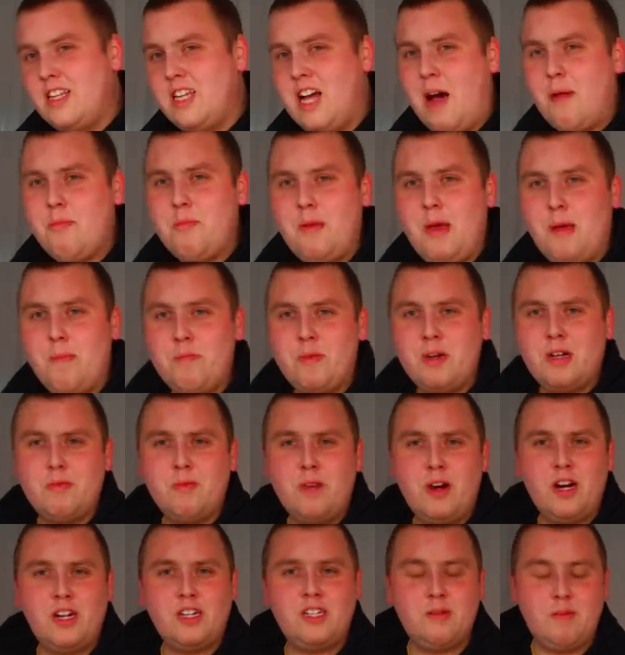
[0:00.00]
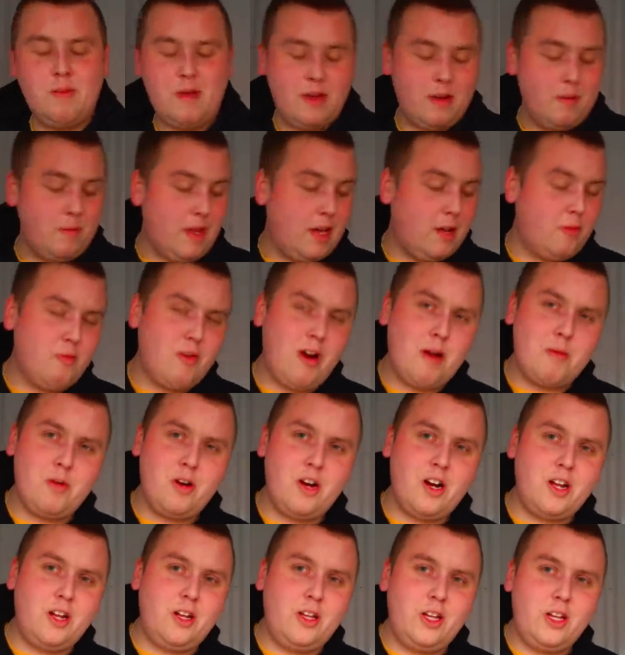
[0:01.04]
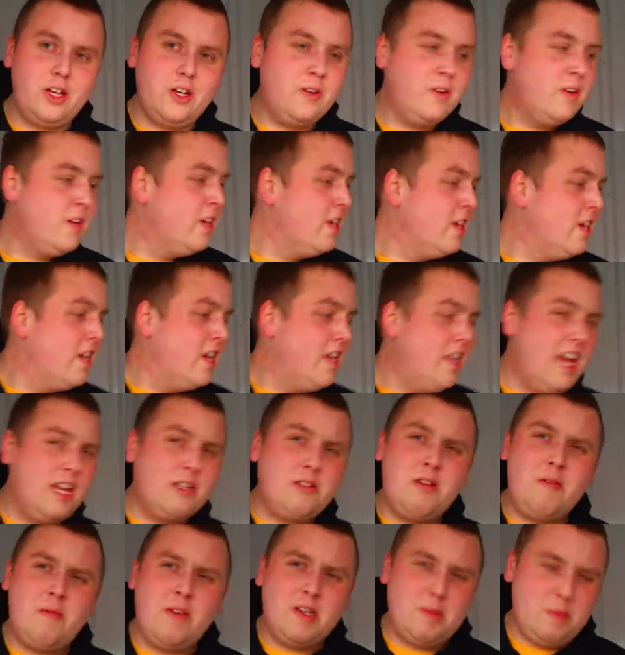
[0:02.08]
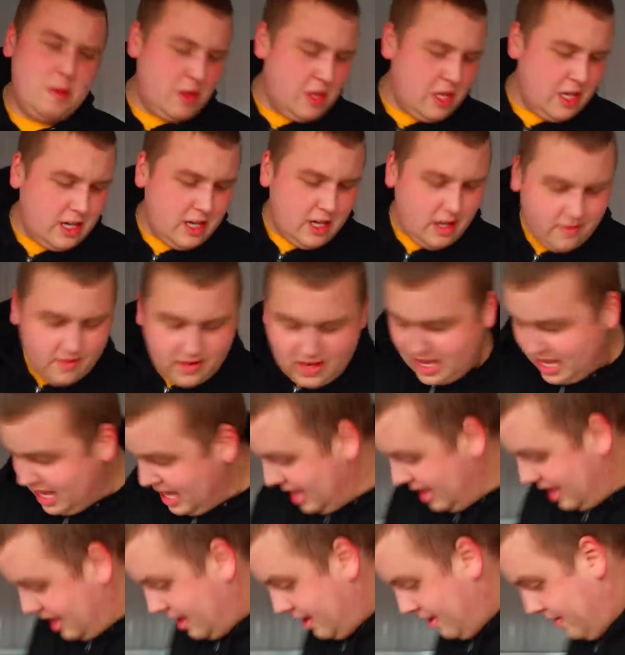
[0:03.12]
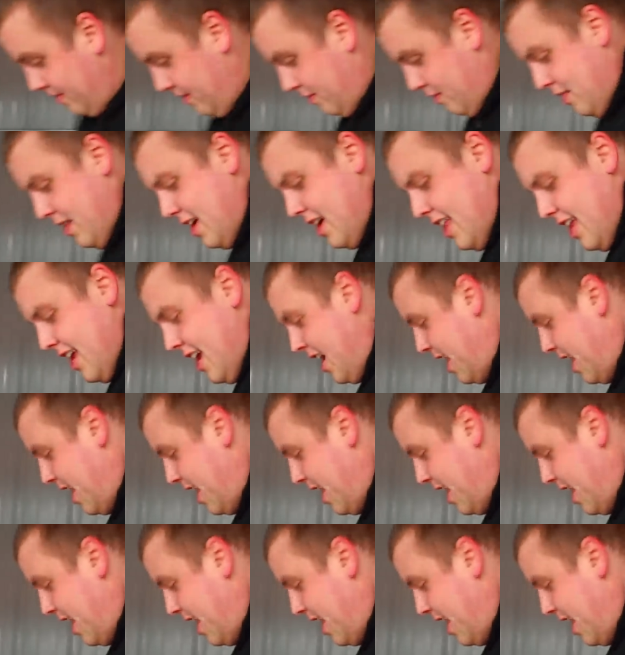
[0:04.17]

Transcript: top and make bookmarks and make them like rubber out of glue. That's what it makes me think of. No. Really?